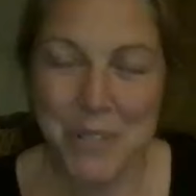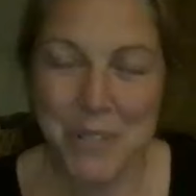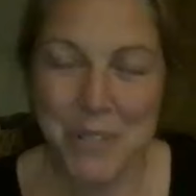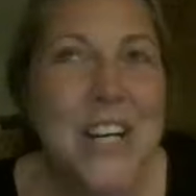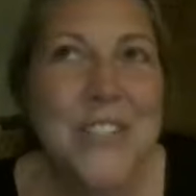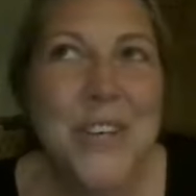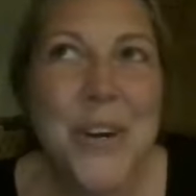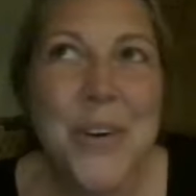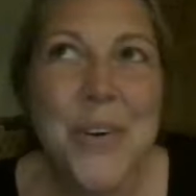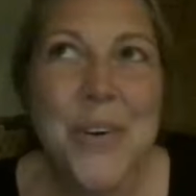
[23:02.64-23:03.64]
myself.
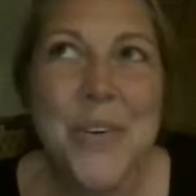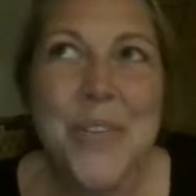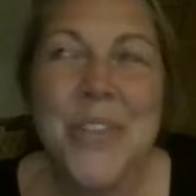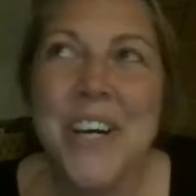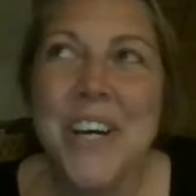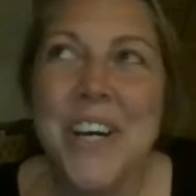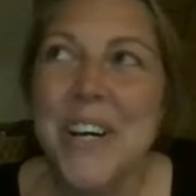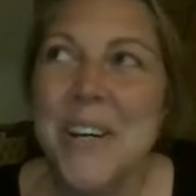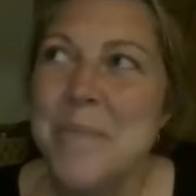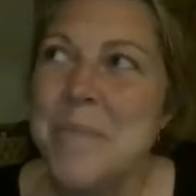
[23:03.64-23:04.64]
So
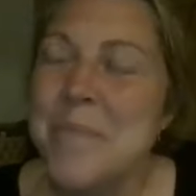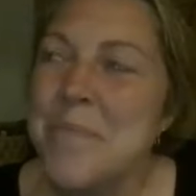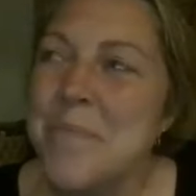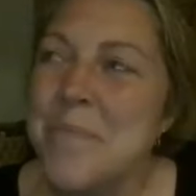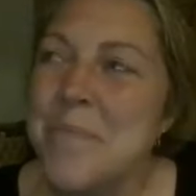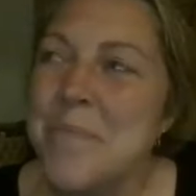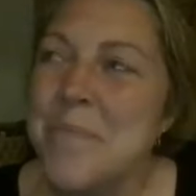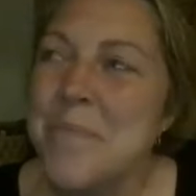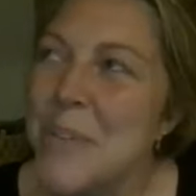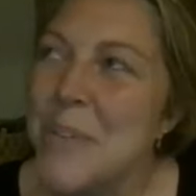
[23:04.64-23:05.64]
the,
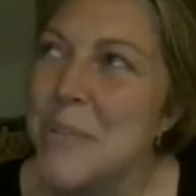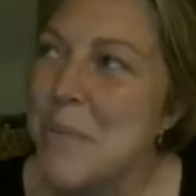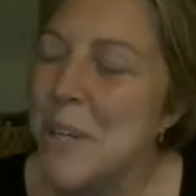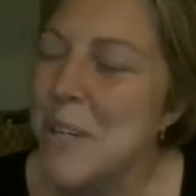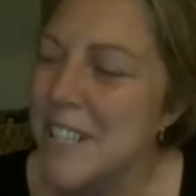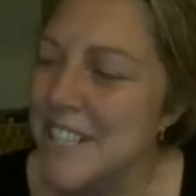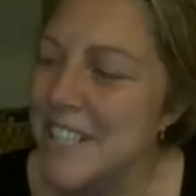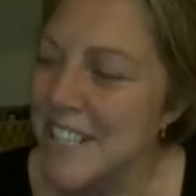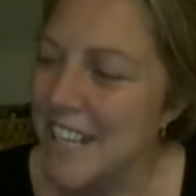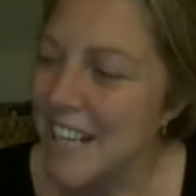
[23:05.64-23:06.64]
there was one more
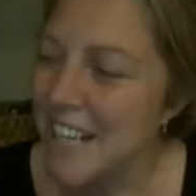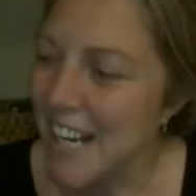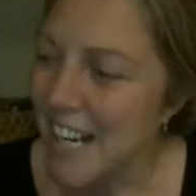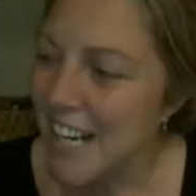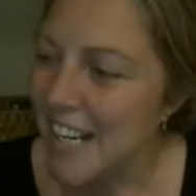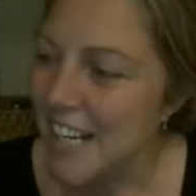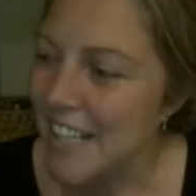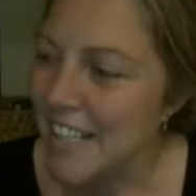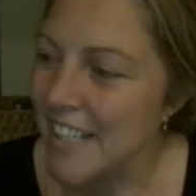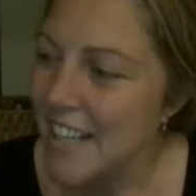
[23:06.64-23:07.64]
question that I
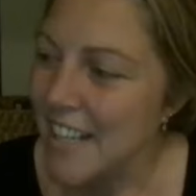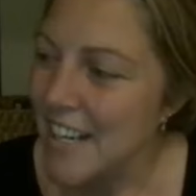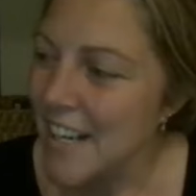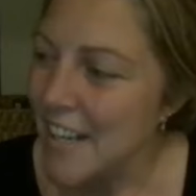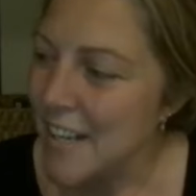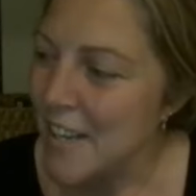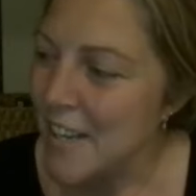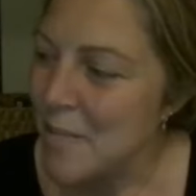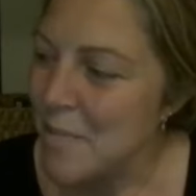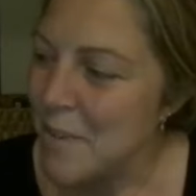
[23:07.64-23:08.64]
had,
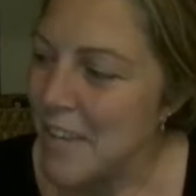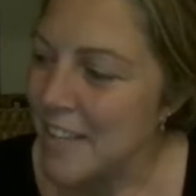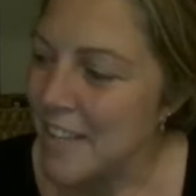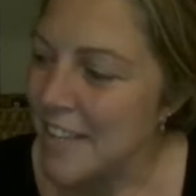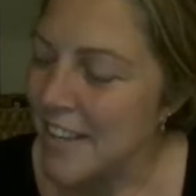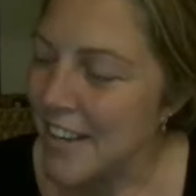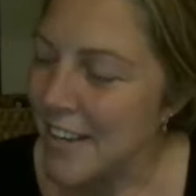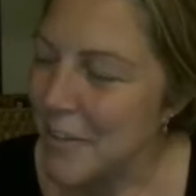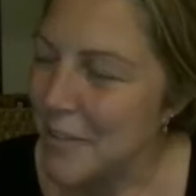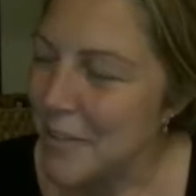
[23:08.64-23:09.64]
and
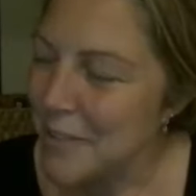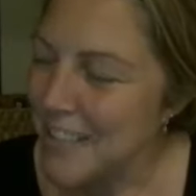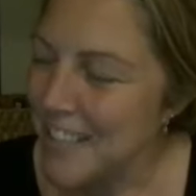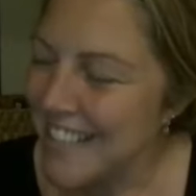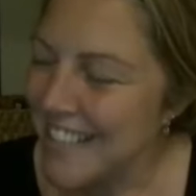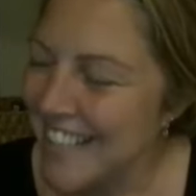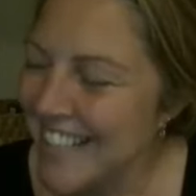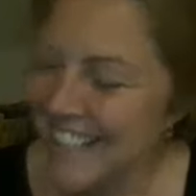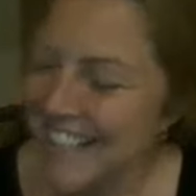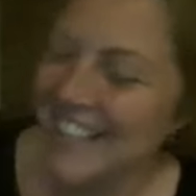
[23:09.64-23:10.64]
now what was
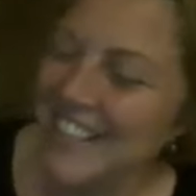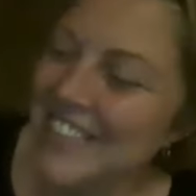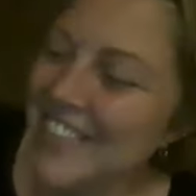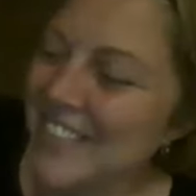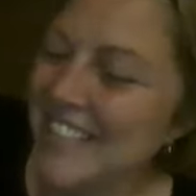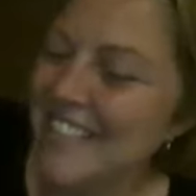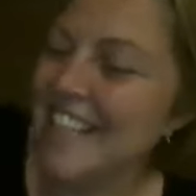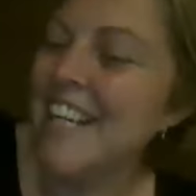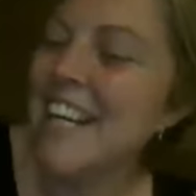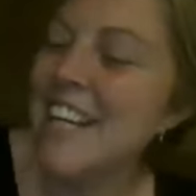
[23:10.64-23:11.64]
it? Let me see.
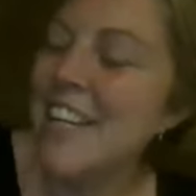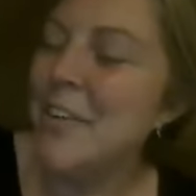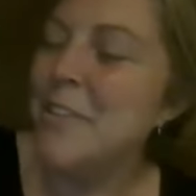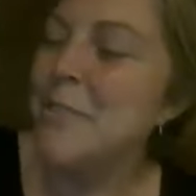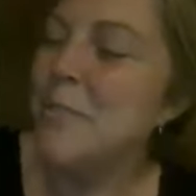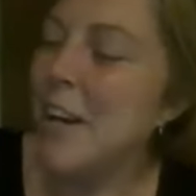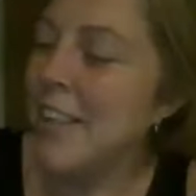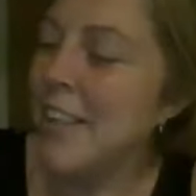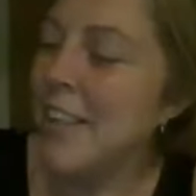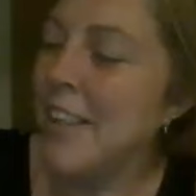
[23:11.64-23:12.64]
There was one
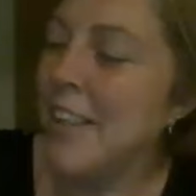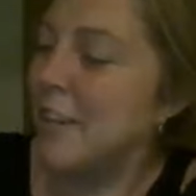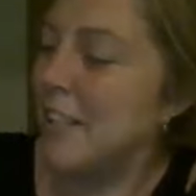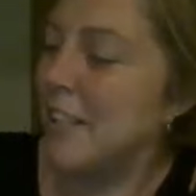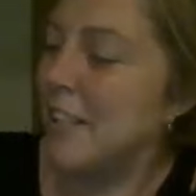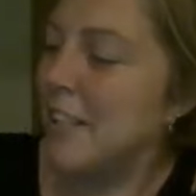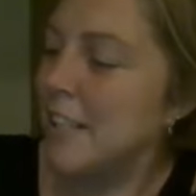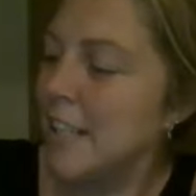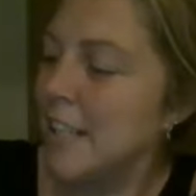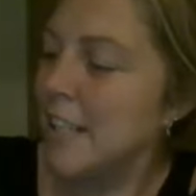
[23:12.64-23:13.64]
last
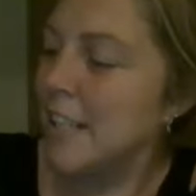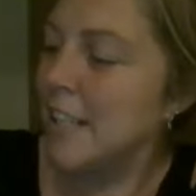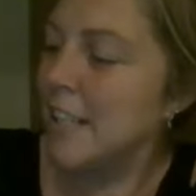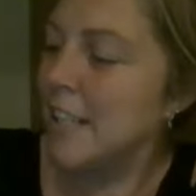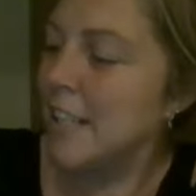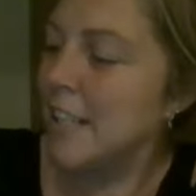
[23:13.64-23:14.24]
question.